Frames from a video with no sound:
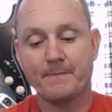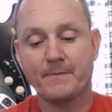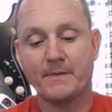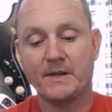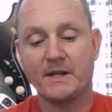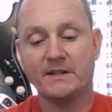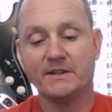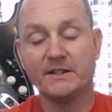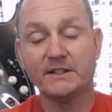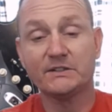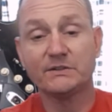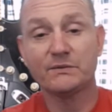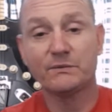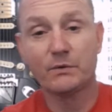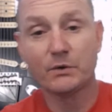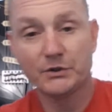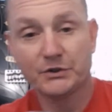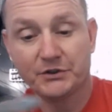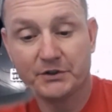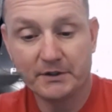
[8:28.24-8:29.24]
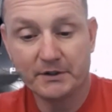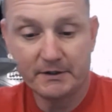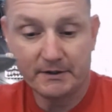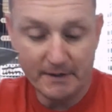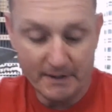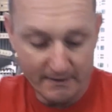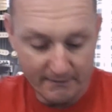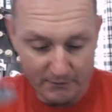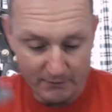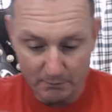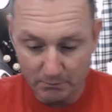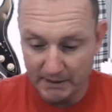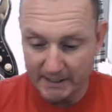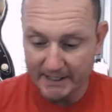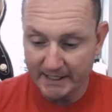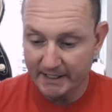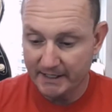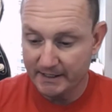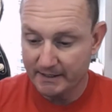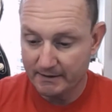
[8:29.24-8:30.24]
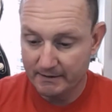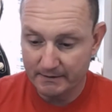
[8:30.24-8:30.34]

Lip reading: This version of the blade